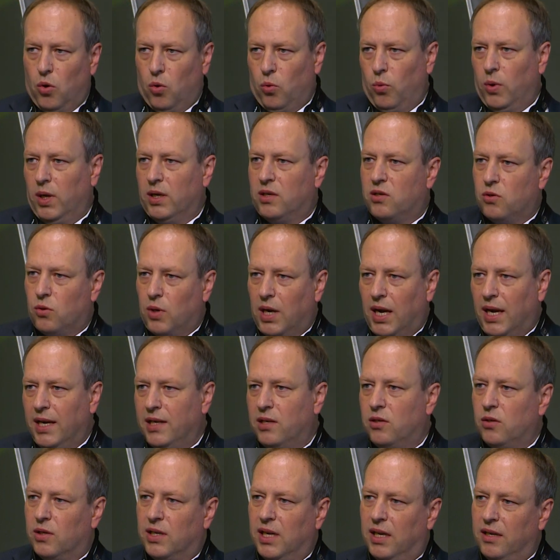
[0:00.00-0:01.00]
We're
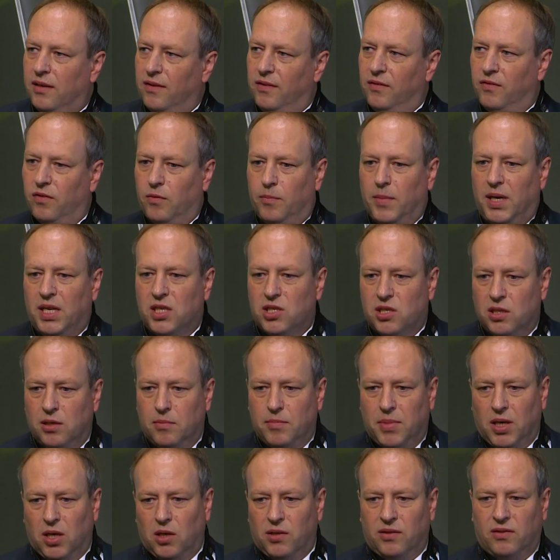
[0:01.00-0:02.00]
trying to get information
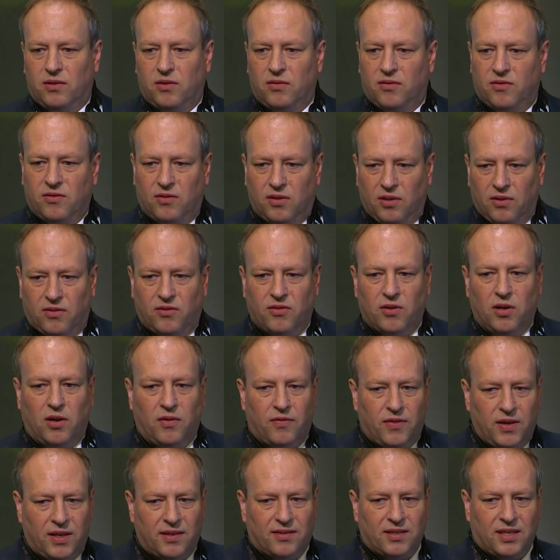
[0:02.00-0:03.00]
about
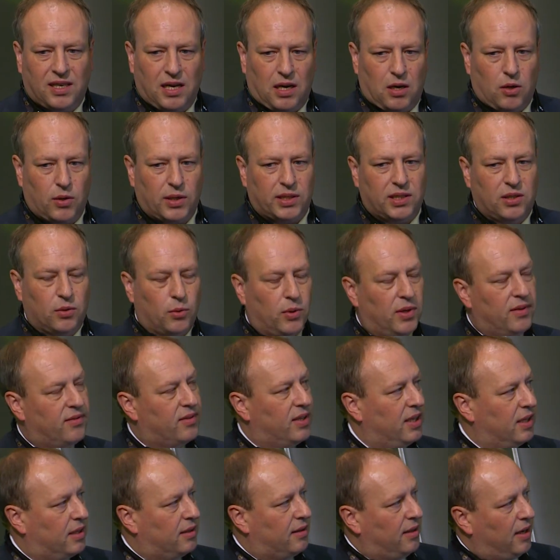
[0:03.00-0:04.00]
surface
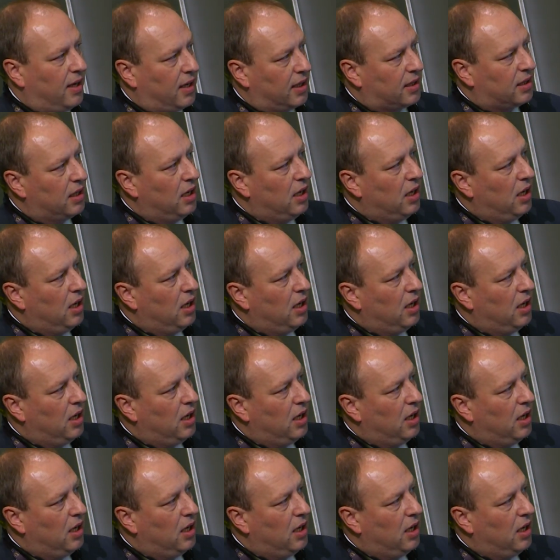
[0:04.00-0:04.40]
characteristics like